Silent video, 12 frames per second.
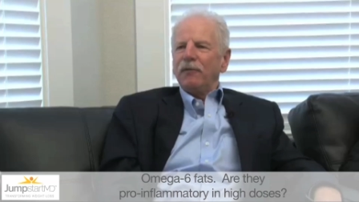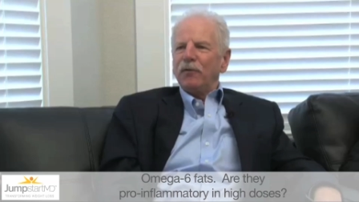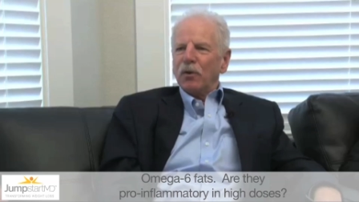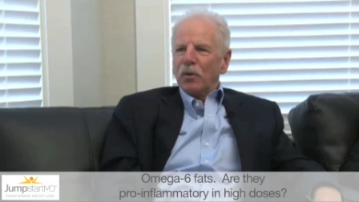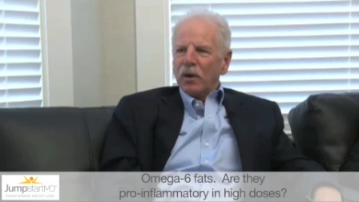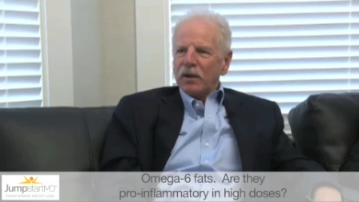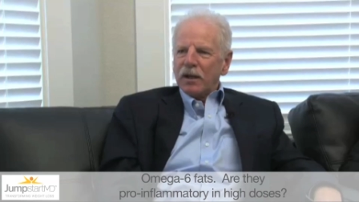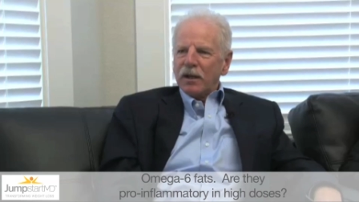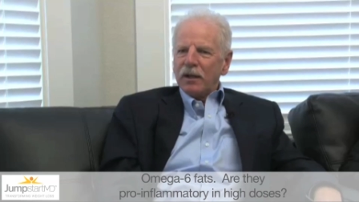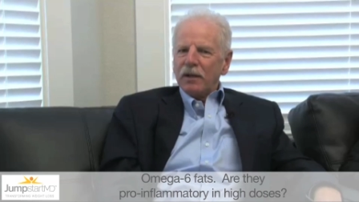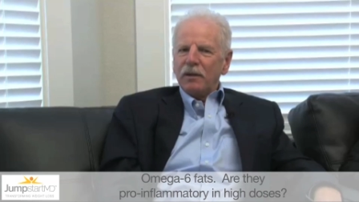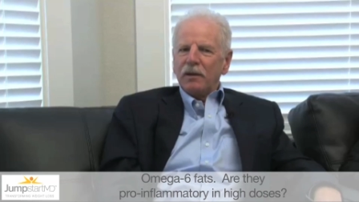If you're on
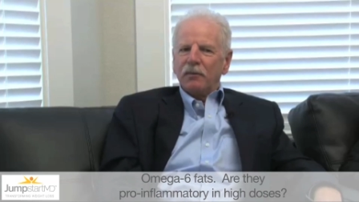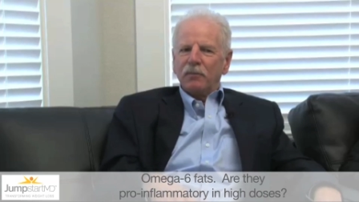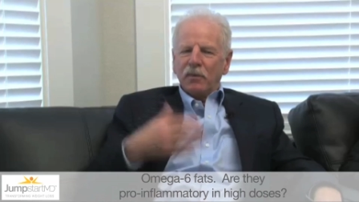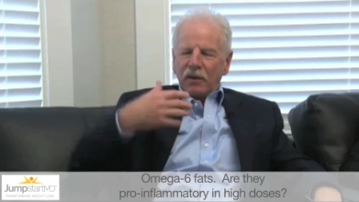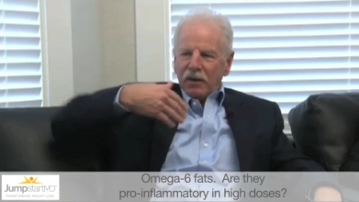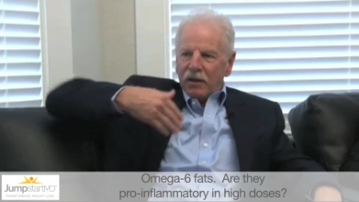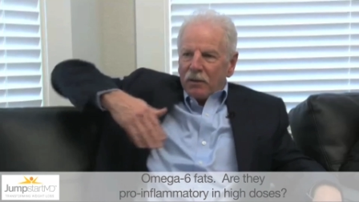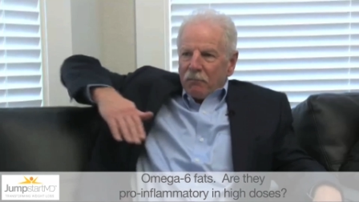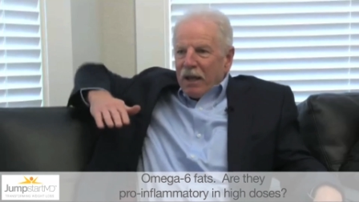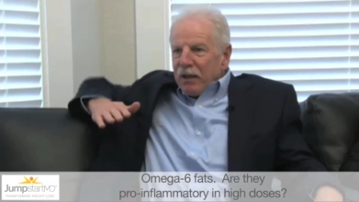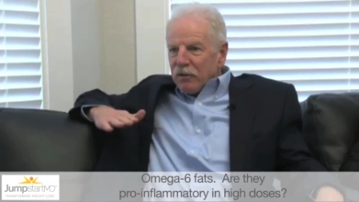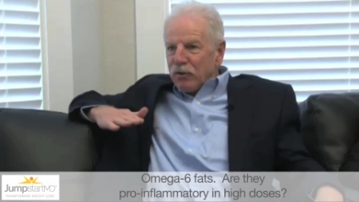a, in a
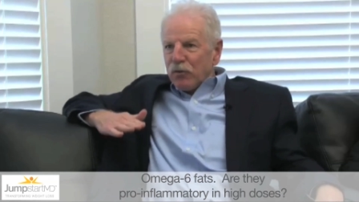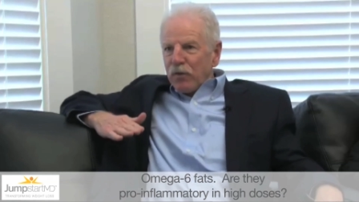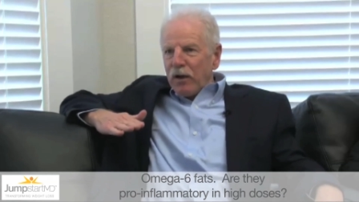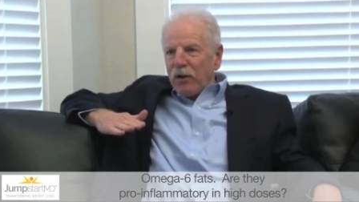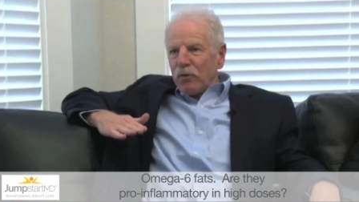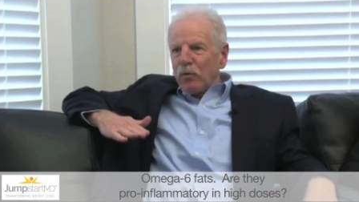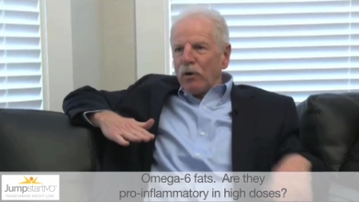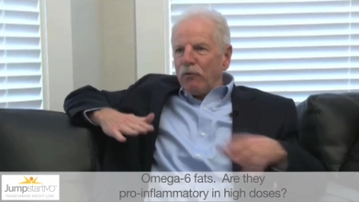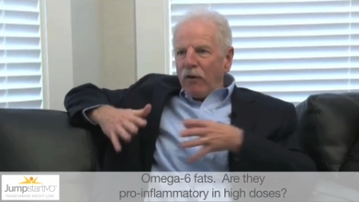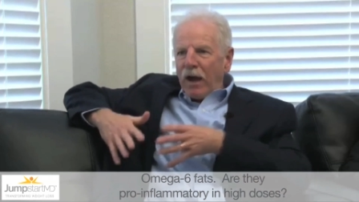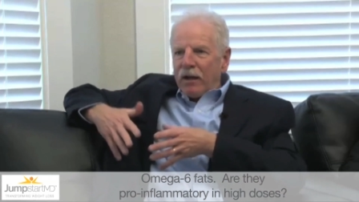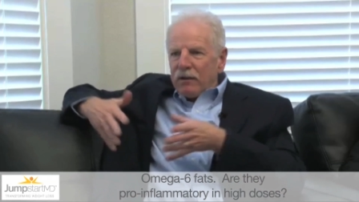maintenance phase where
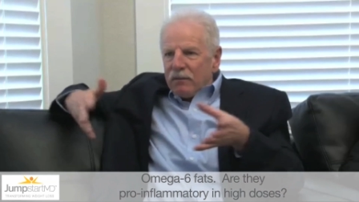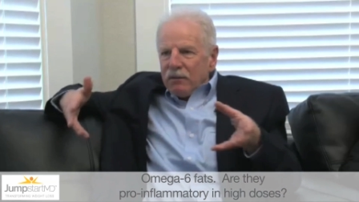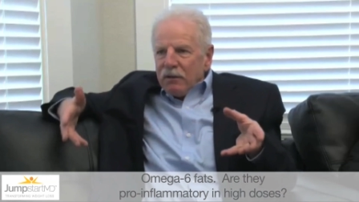fat